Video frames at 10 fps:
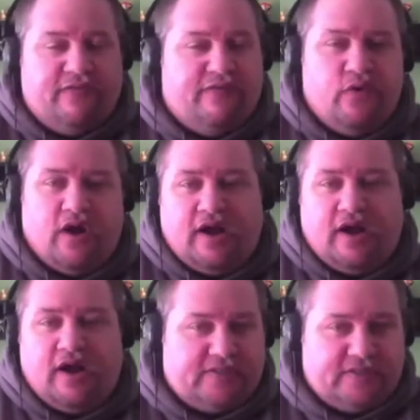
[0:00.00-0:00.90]
for
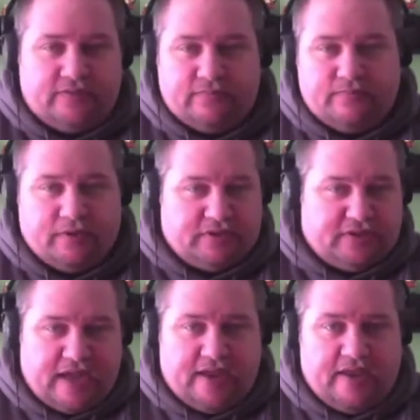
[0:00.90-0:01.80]
us per
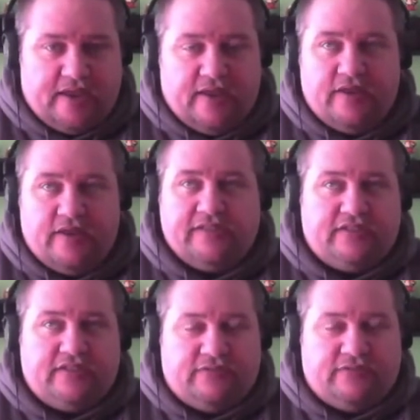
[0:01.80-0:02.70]
se.
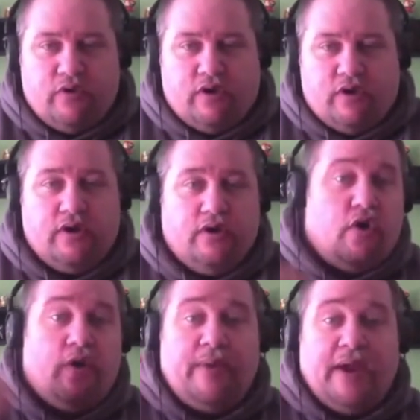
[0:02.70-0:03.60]
This is for
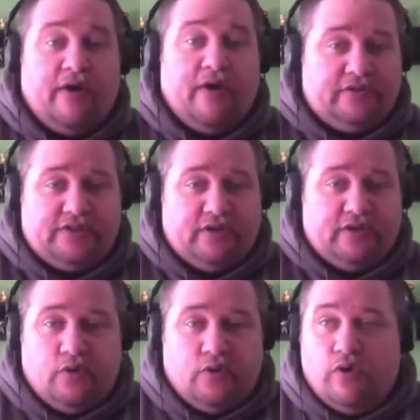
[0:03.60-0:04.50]
our parents
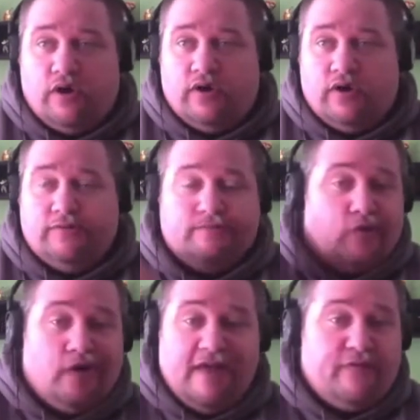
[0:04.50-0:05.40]
or
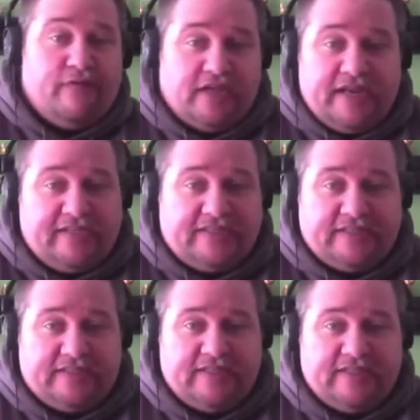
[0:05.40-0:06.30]
our nephews and
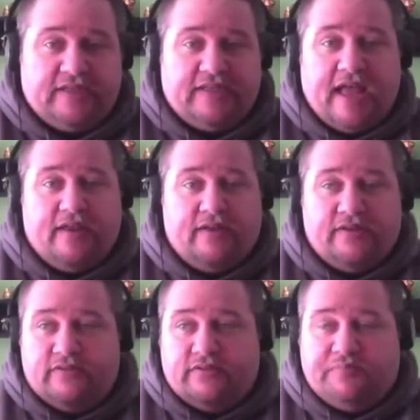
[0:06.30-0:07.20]
nieces that
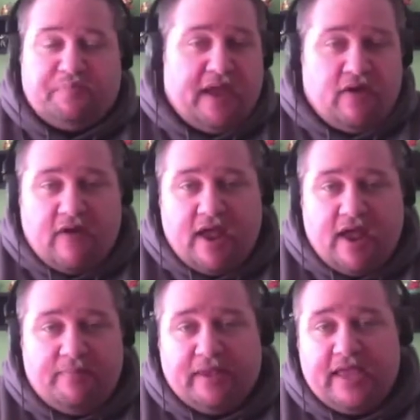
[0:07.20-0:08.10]
just play
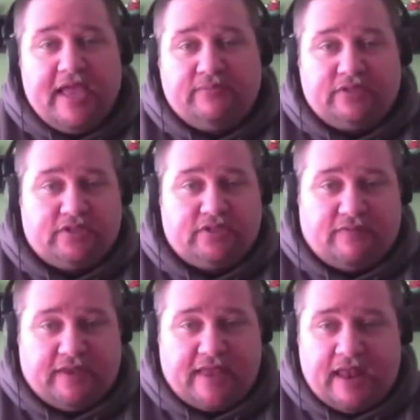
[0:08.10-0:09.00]
around and play games and
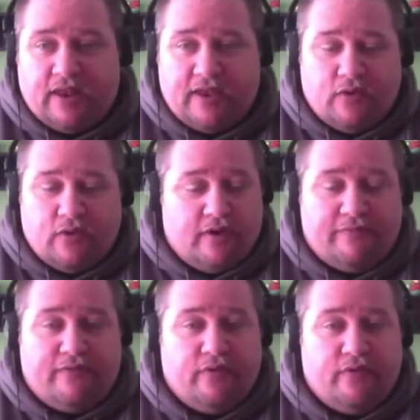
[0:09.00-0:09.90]
stuff like that, like on
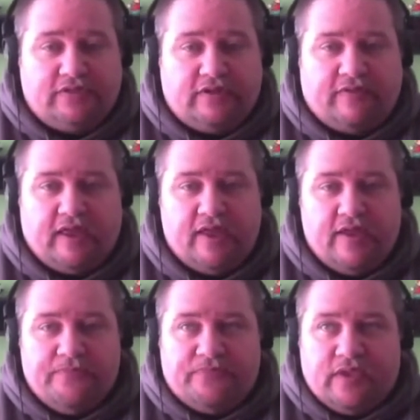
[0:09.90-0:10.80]
their phones and stuff. Like,
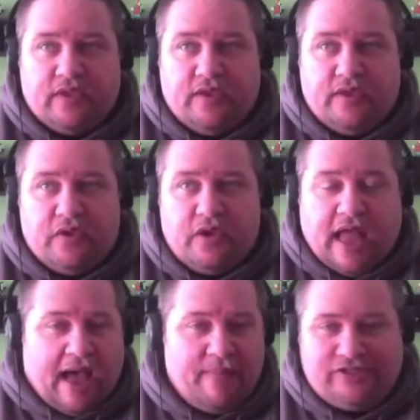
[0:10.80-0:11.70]

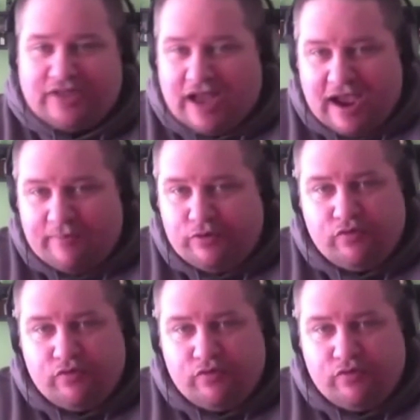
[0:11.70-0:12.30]
how much time do you